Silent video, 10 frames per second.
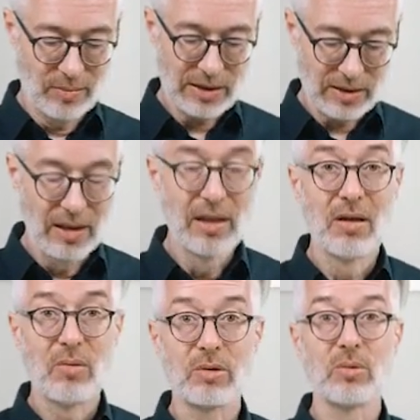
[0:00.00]
But
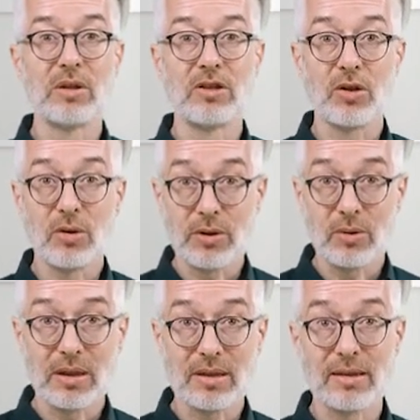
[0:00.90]
what we will show
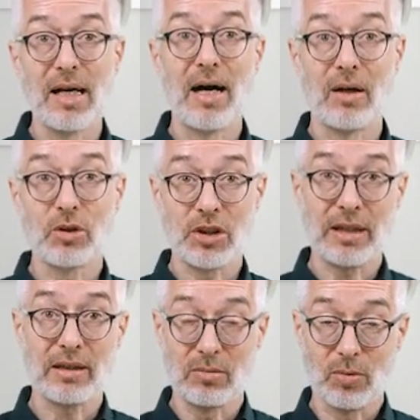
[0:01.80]
you is how
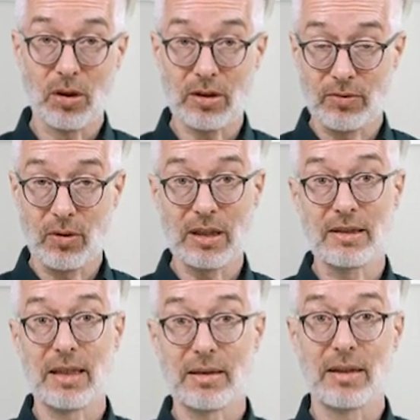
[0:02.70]
SHACL works for
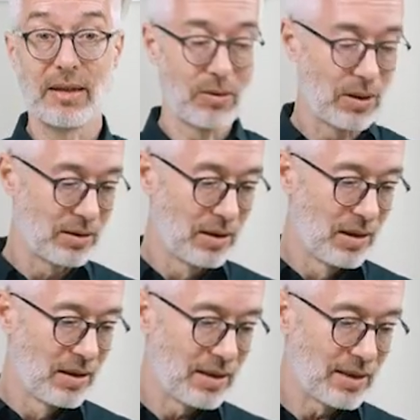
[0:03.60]
exactly our
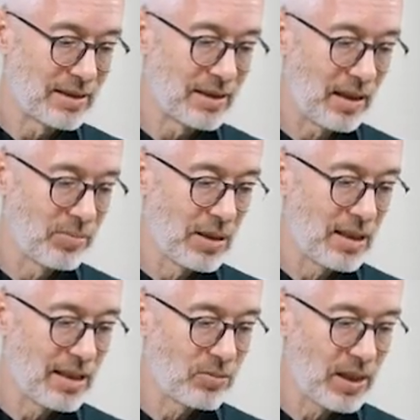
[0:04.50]
example
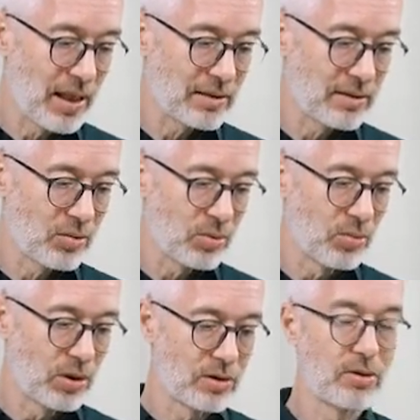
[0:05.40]
that we had. So we
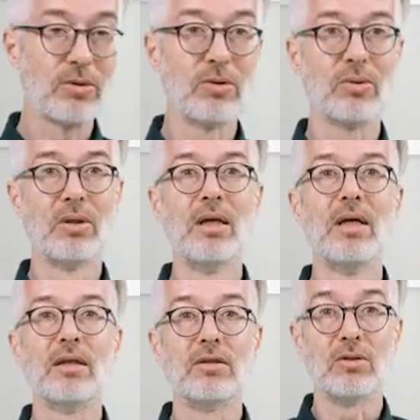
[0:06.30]
want to do
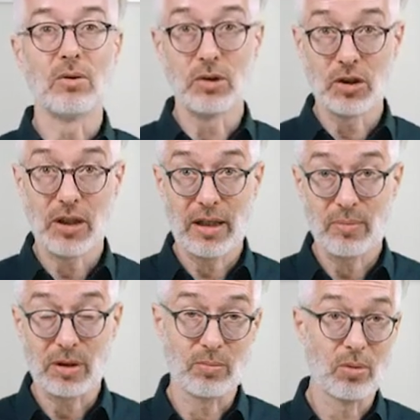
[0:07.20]
a node
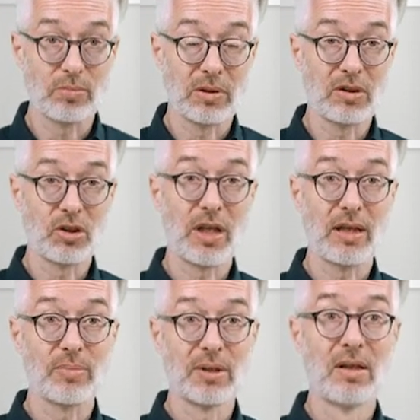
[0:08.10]
shape and property
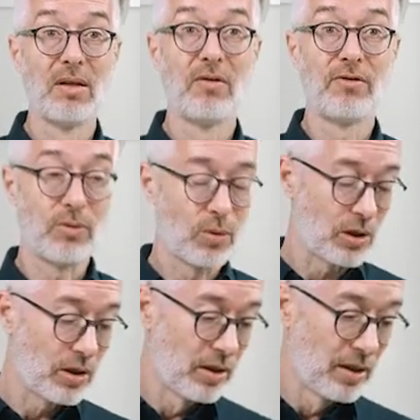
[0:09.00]
shapes
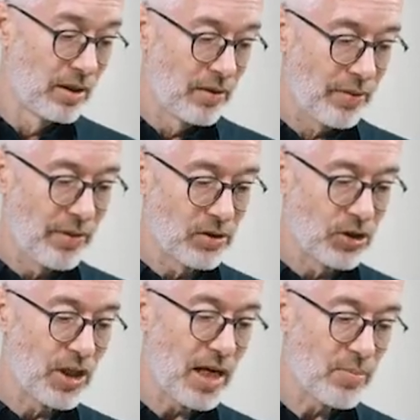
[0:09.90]
for the
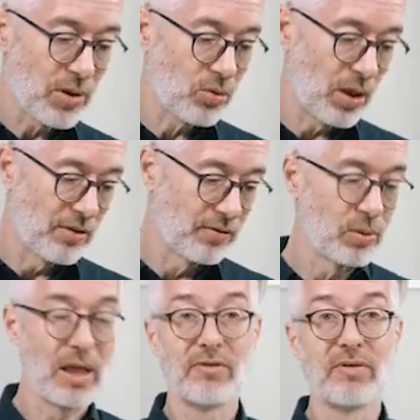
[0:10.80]
shape graph
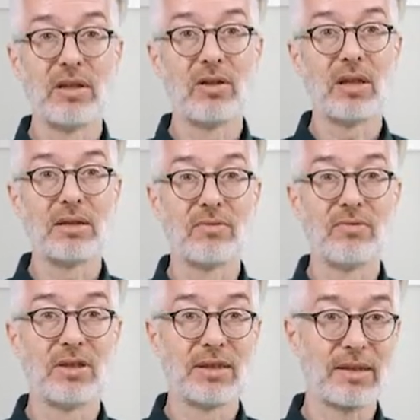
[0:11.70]
we have here. And
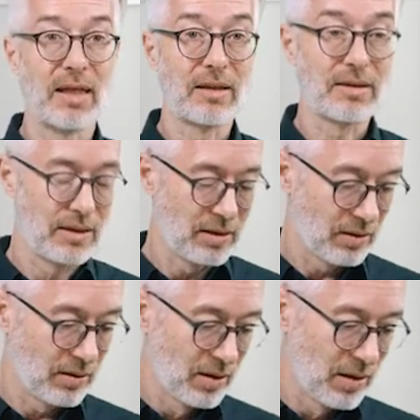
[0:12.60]
we start
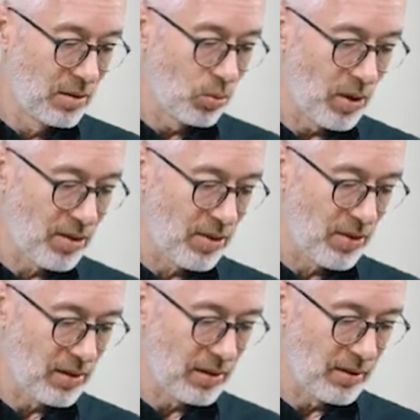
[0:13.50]
here
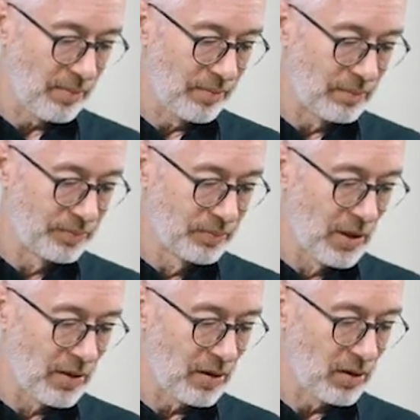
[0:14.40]
with um,
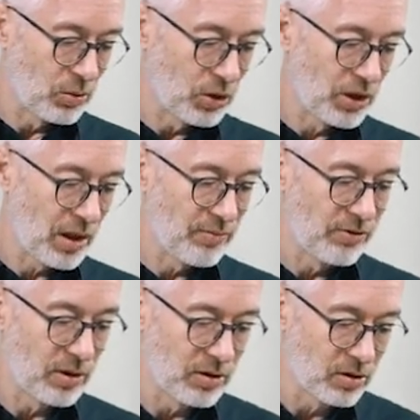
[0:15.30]
the node shape
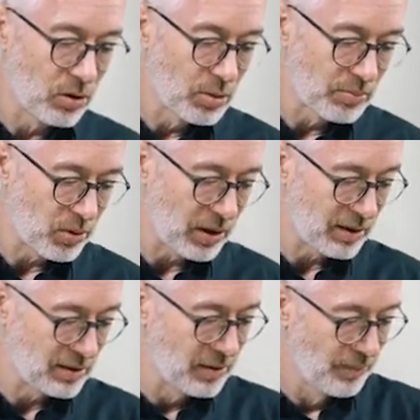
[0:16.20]
for the Nobel
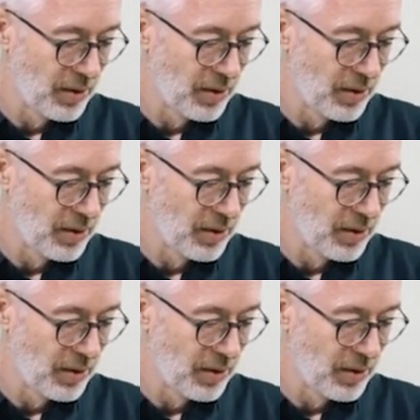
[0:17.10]
Prize.